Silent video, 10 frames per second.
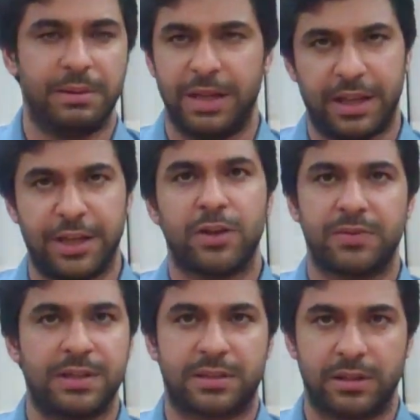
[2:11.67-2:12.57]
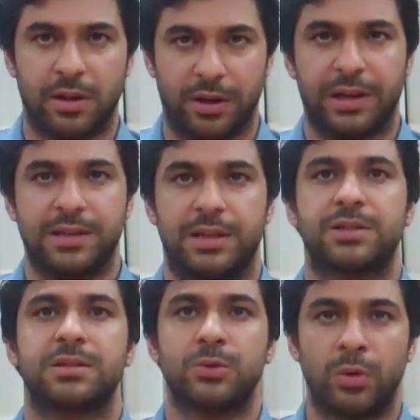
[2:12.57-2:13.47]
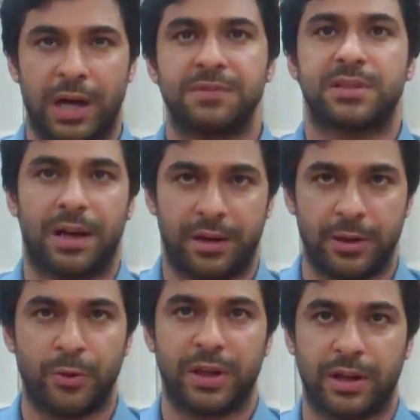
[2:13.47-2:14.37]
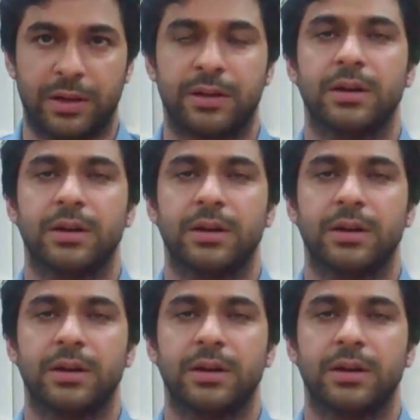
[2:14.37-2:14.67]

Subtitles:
in any of these organizations who have started doing it,